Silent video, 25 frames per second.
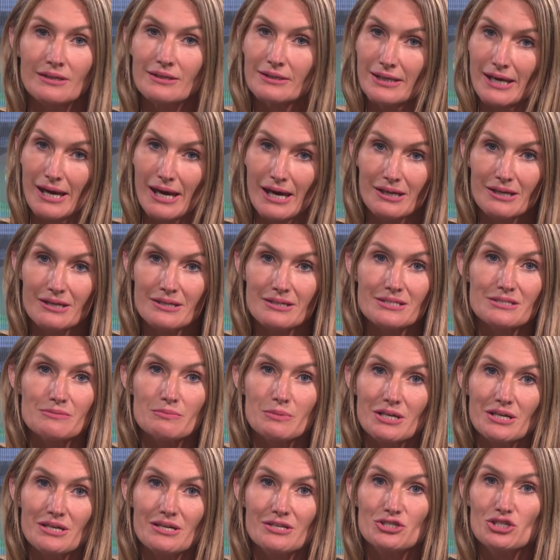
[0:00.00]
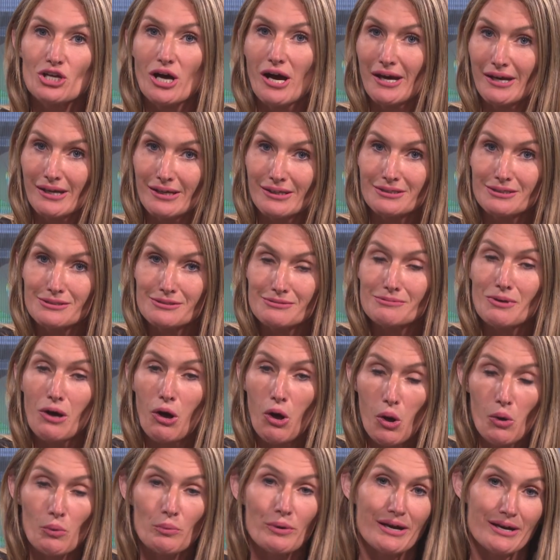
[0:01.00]
Canada's media giants
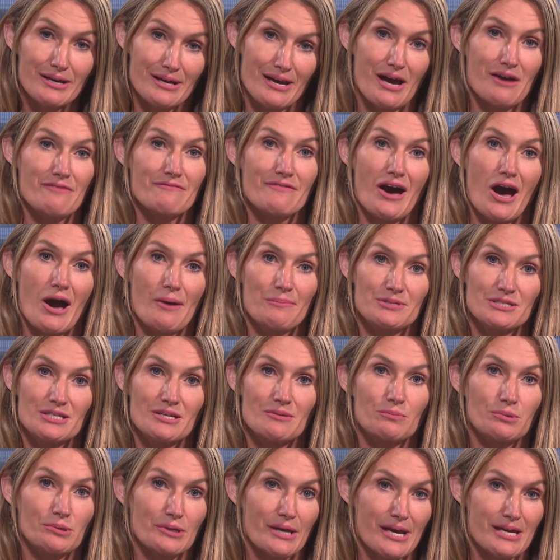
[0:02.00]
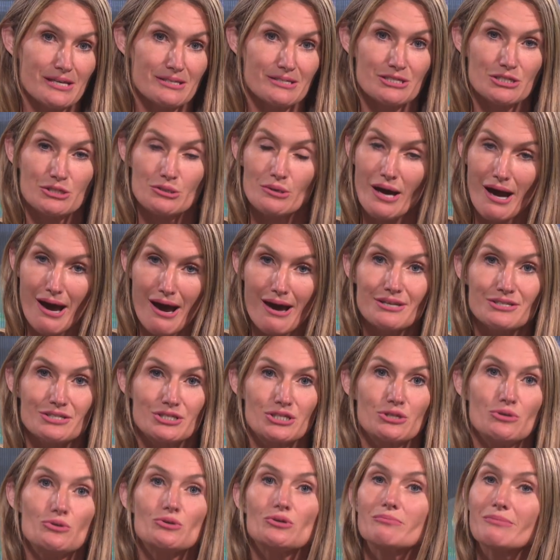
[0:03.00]
already have apps in place to
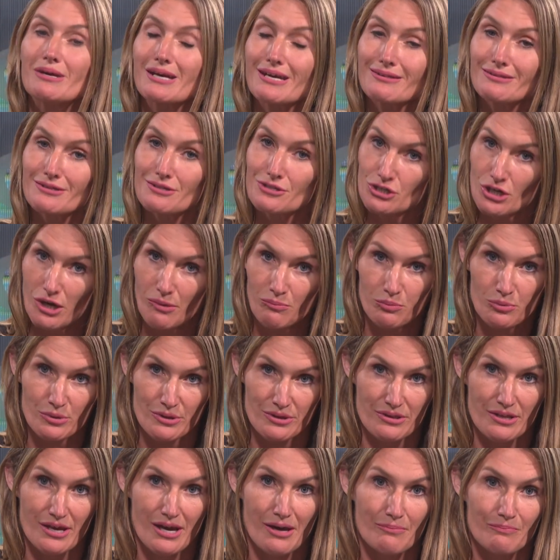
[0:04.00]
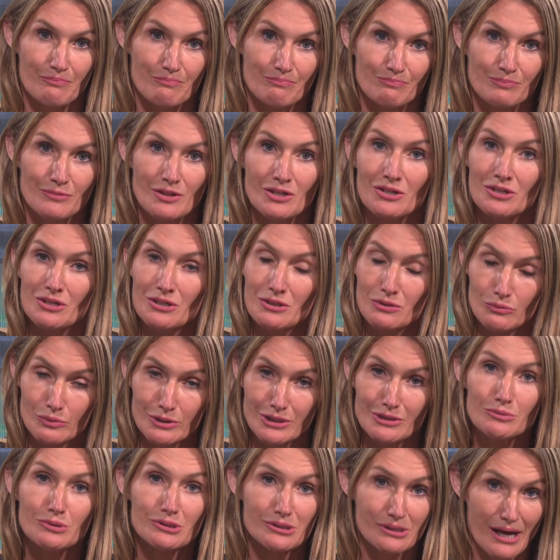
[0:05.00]
ask you to make the jump with them.
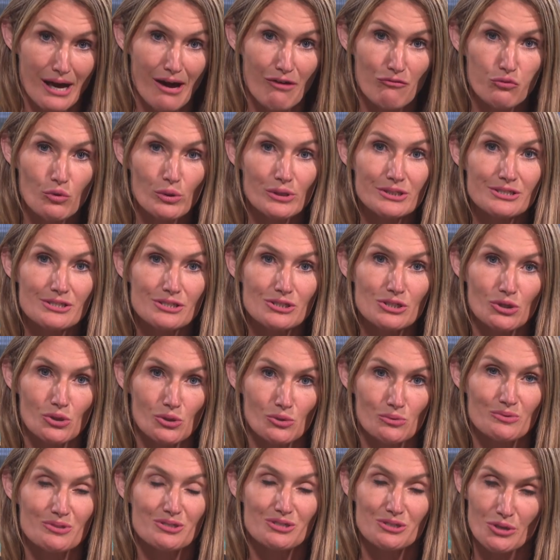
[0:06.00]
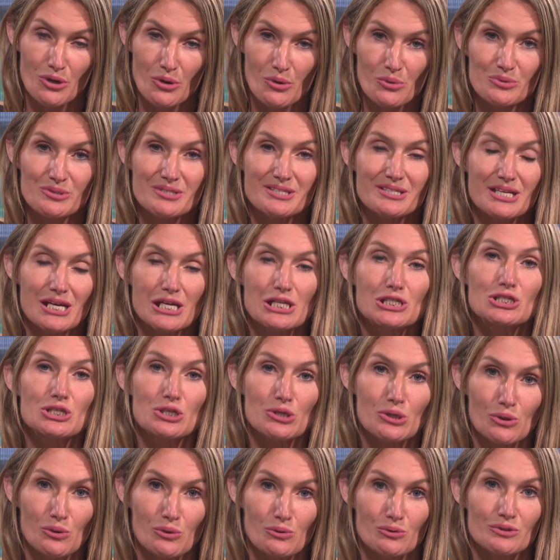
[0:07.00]
We will have one soon, so stay
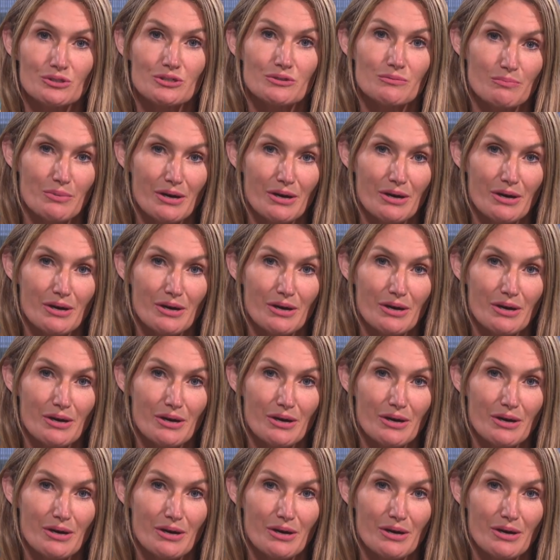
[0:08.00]
tuned.